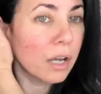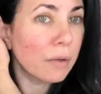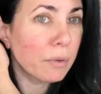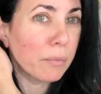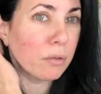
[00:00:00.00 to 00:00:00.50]

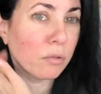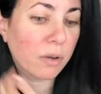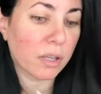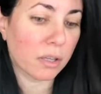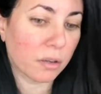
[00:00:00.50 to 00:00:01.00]
have a mirror
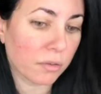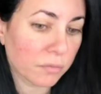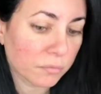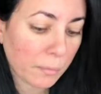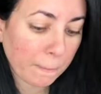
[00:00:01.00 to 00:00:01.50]
right here.
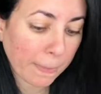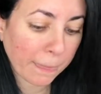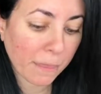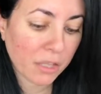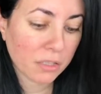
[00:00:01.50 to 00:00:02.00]

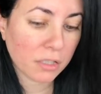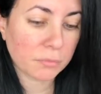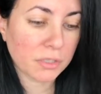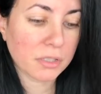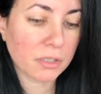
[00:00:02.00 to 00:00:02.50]

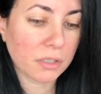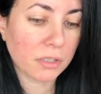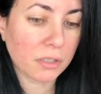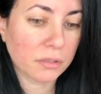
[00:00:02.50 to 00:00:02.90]
Let me see.